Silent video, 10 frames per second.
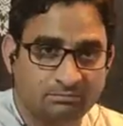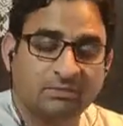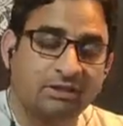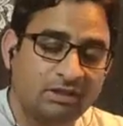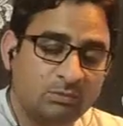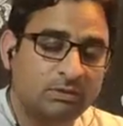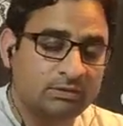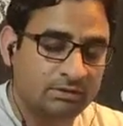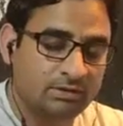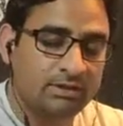he
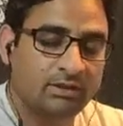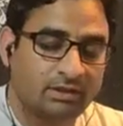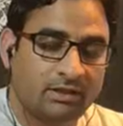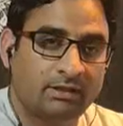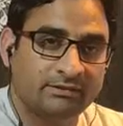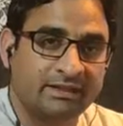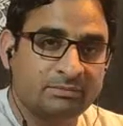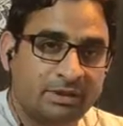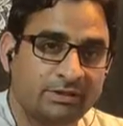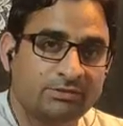will get
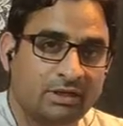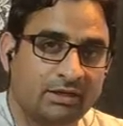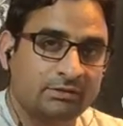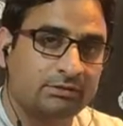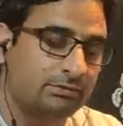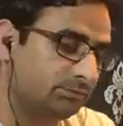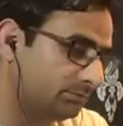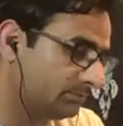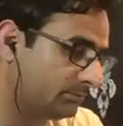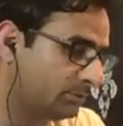married to our
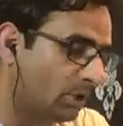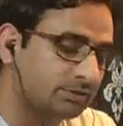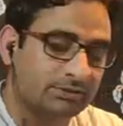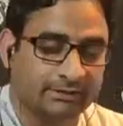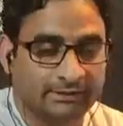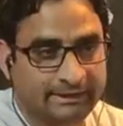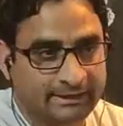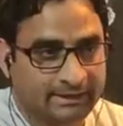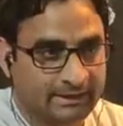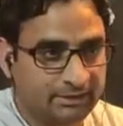daughter.
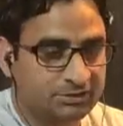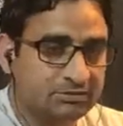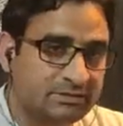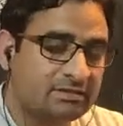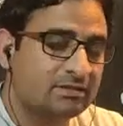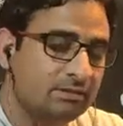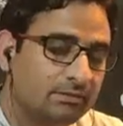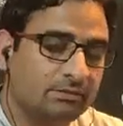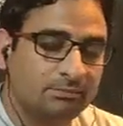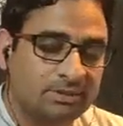To this,
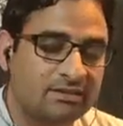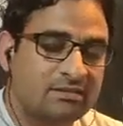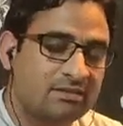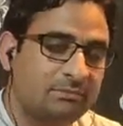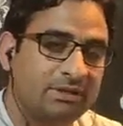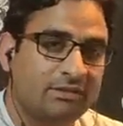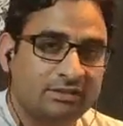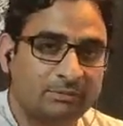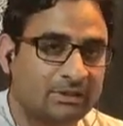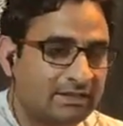Mrs. Bennet
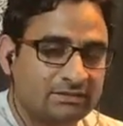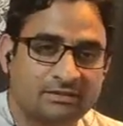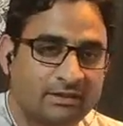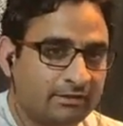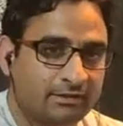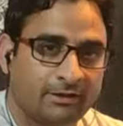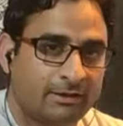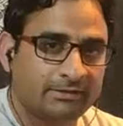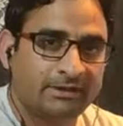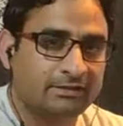replies that
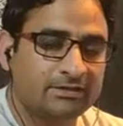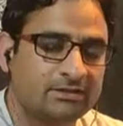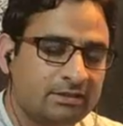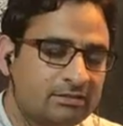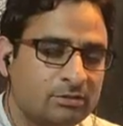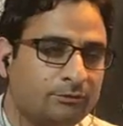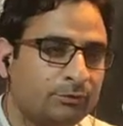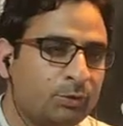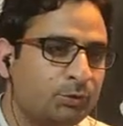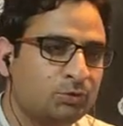it is of
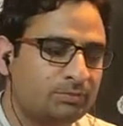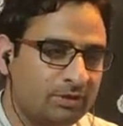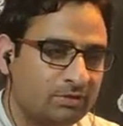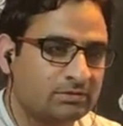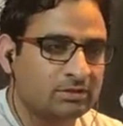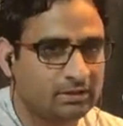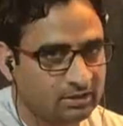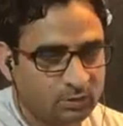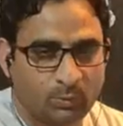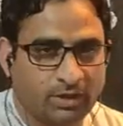no use, because
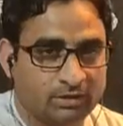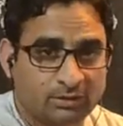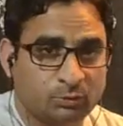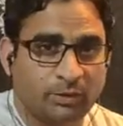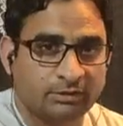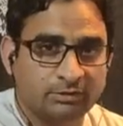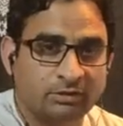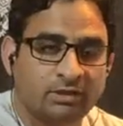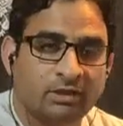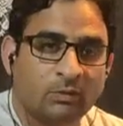we are not going to
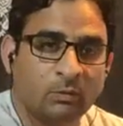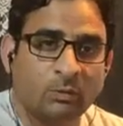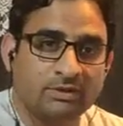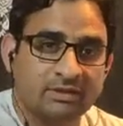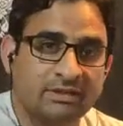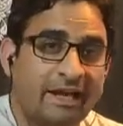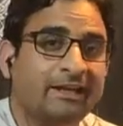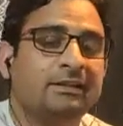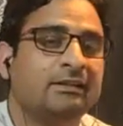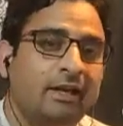visit
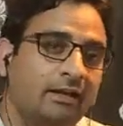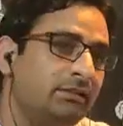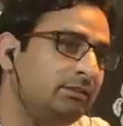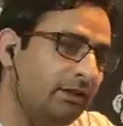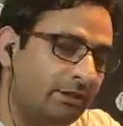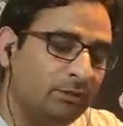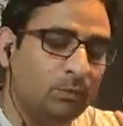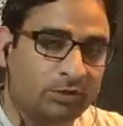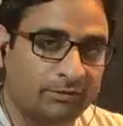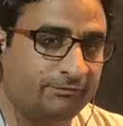any
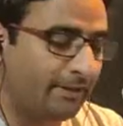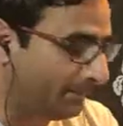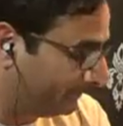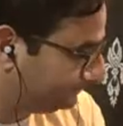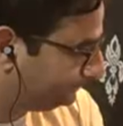one of them.